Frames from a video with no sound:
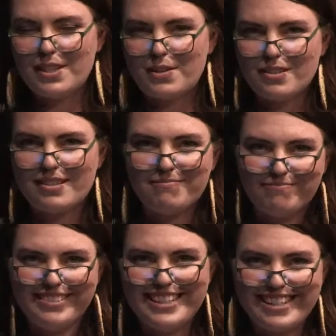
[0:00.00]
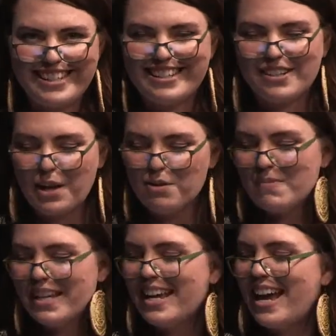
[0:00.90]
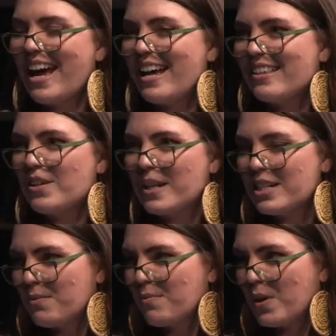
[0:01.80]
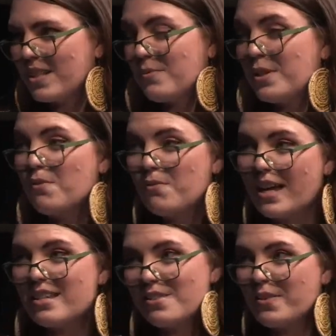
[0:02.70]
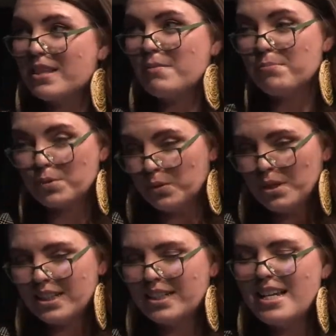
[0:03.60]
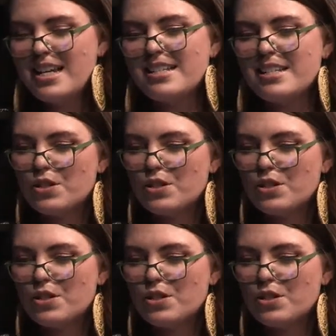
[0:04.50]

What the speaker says: those listening in at home. The question was, when you first read the book, did